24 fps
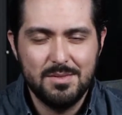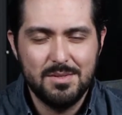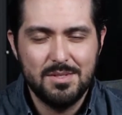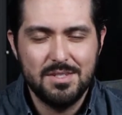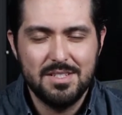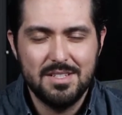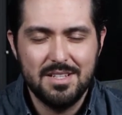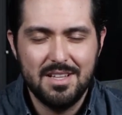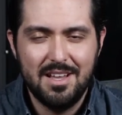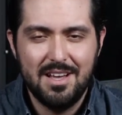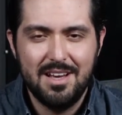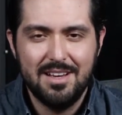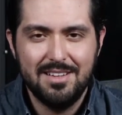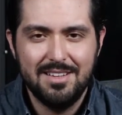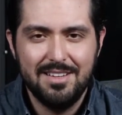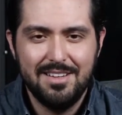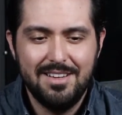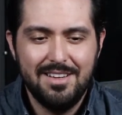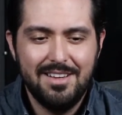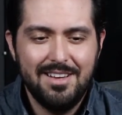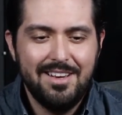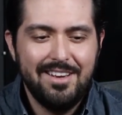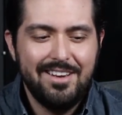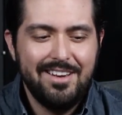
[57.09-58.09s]
which is a lot.
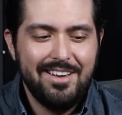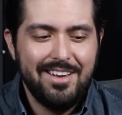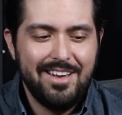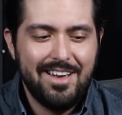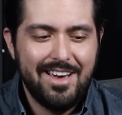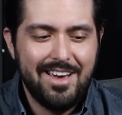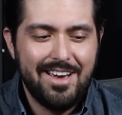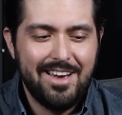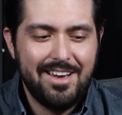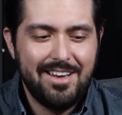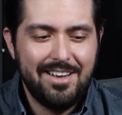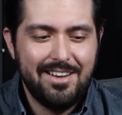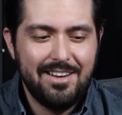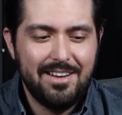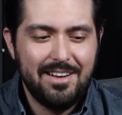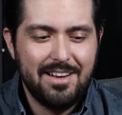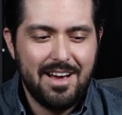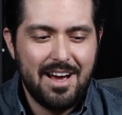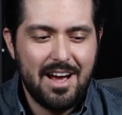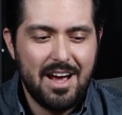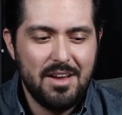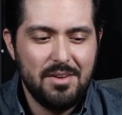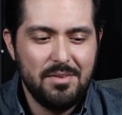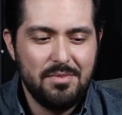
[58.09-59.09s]
And
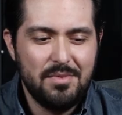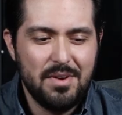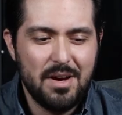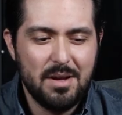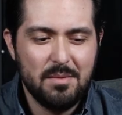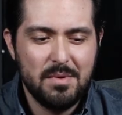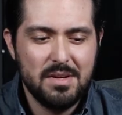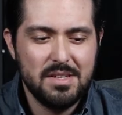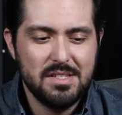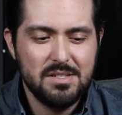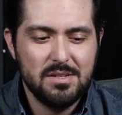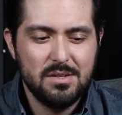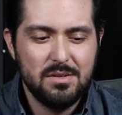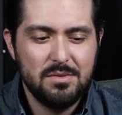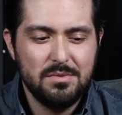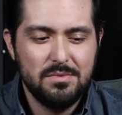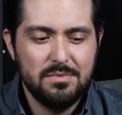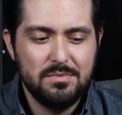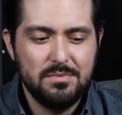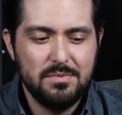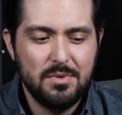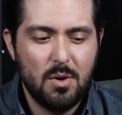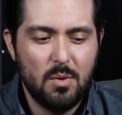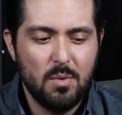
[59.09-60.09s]
I found
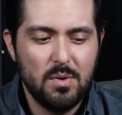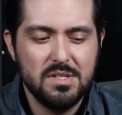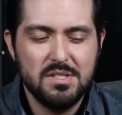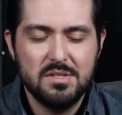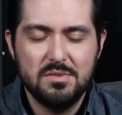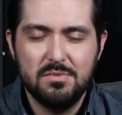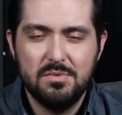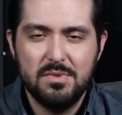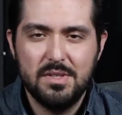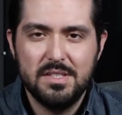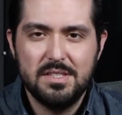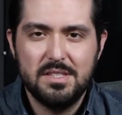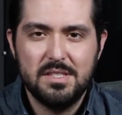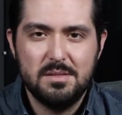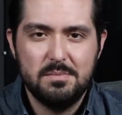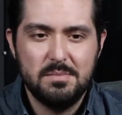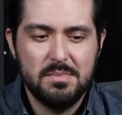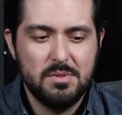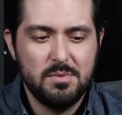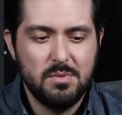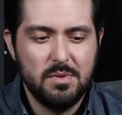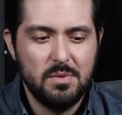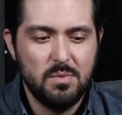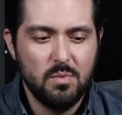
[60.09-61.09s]
myself always conflicted
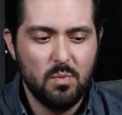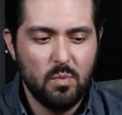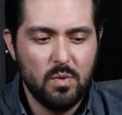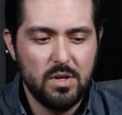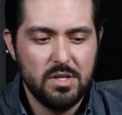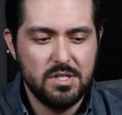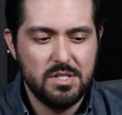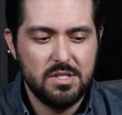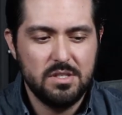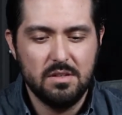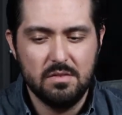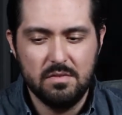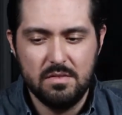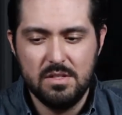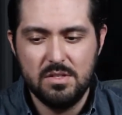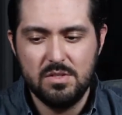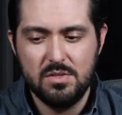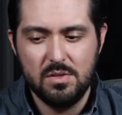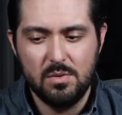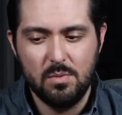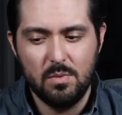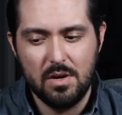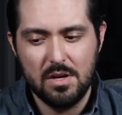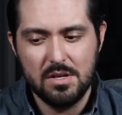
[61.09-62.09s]
between which of
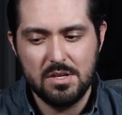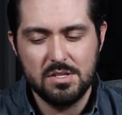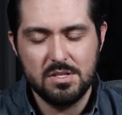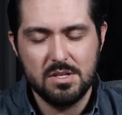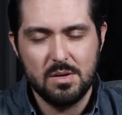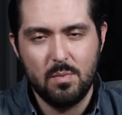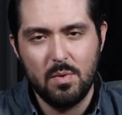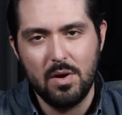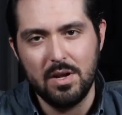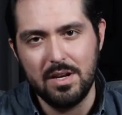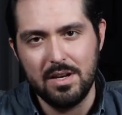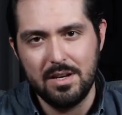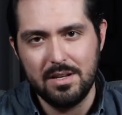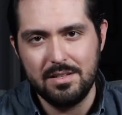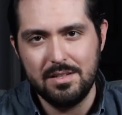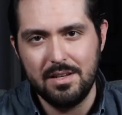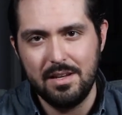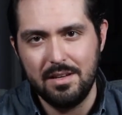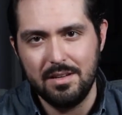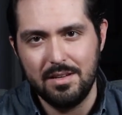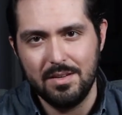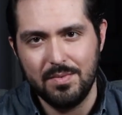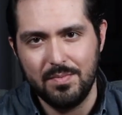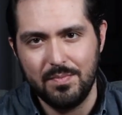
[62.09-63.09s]
these two watches I wanted to
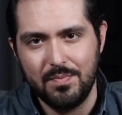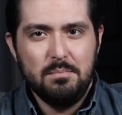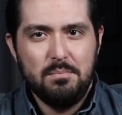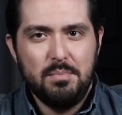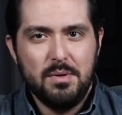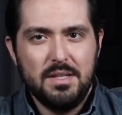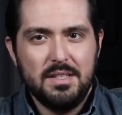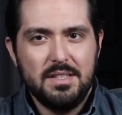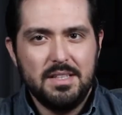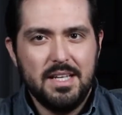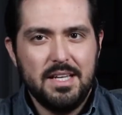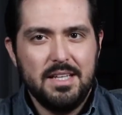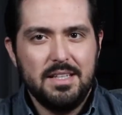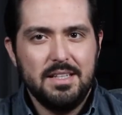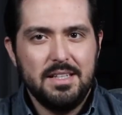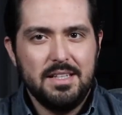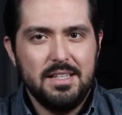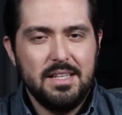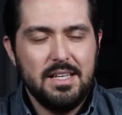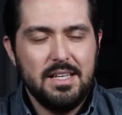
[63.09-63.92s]
take. But lately,